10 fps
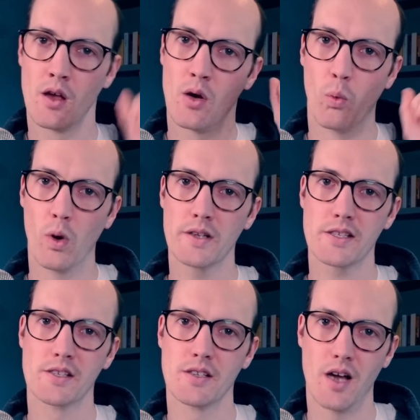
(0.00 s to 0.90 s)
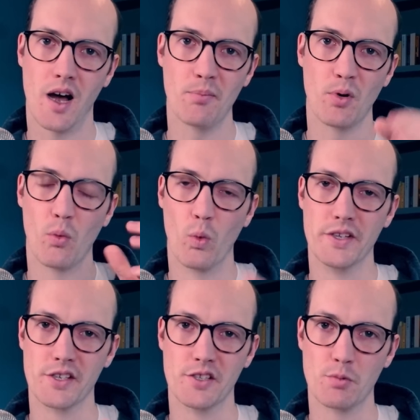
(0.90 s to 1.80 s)
What's up,
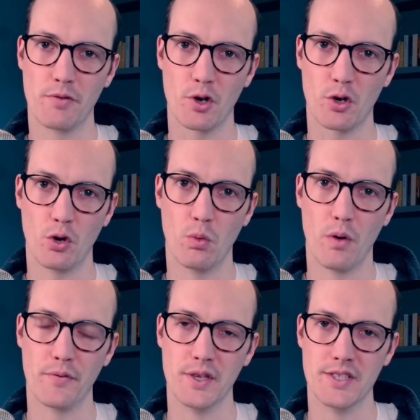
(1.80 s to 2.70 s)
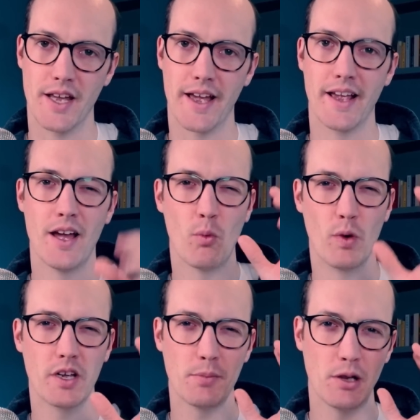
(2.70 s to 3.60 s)
wizards? We've got a cool one for you today.
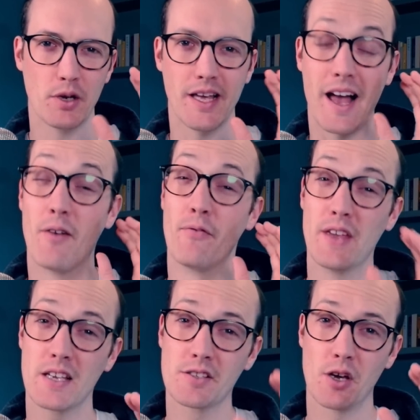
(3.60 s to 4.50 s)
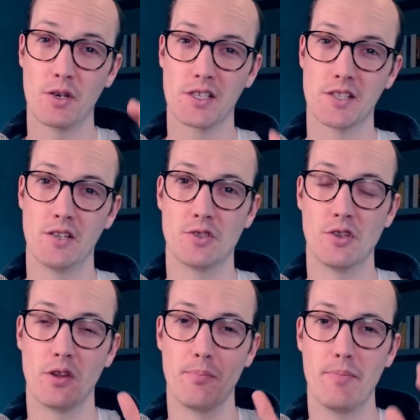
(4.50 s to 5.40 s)
We're going to be looking at a V S Code
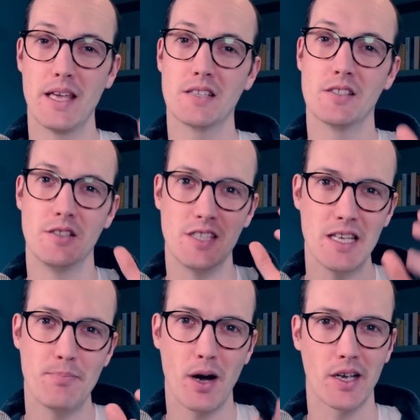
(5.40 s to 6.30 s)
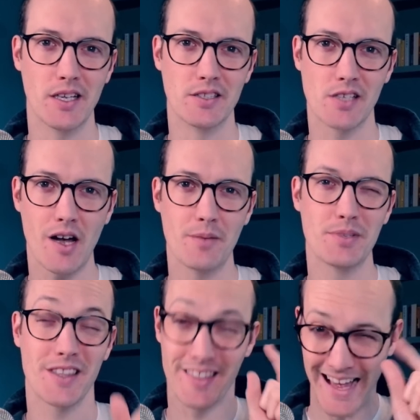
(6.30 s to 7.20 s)
extension that makes debugging
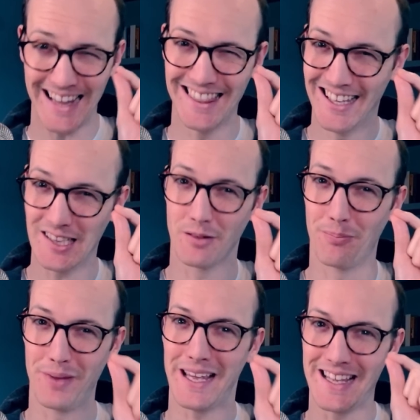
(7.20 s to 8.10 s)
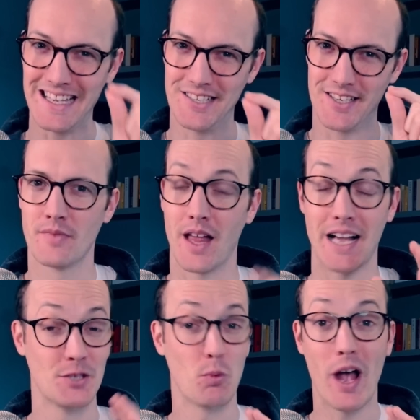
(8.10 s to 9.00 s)
types that little bit easier.
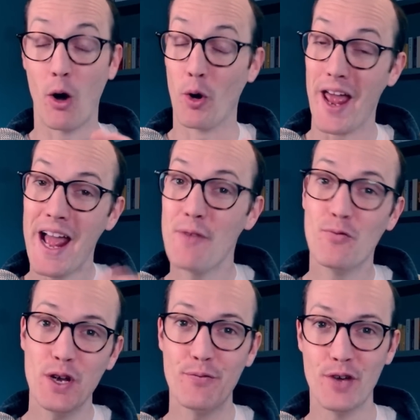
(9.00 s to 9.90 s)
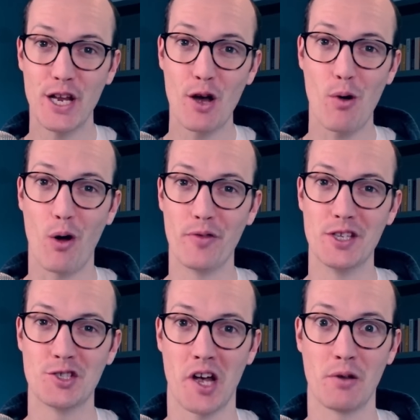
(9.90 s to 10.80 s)
I swear, on every video on
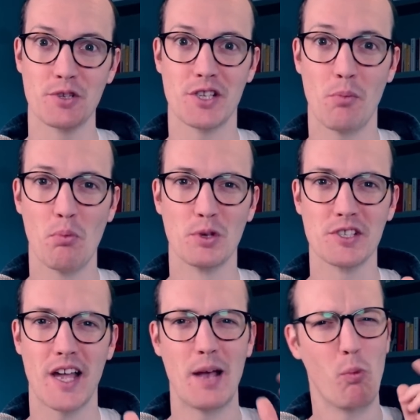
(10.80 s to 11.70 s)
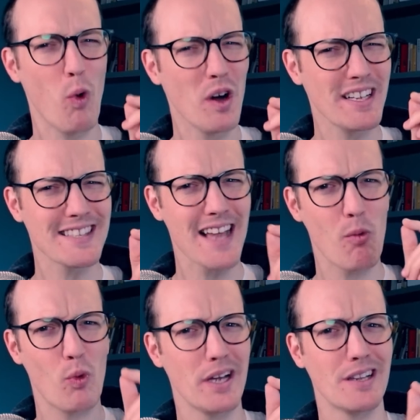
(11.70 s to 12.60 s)
this channel, someone will say, what is
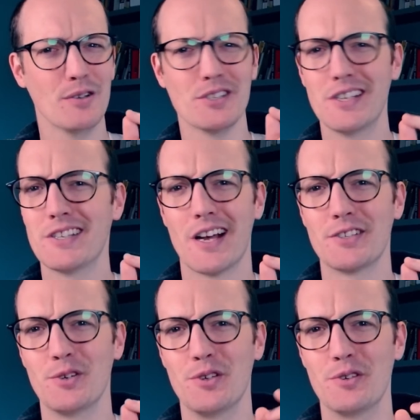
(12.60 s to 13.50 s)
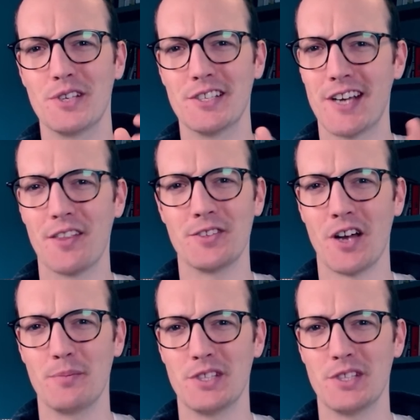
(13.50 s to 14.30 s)
that weird little syntax you're using to get the types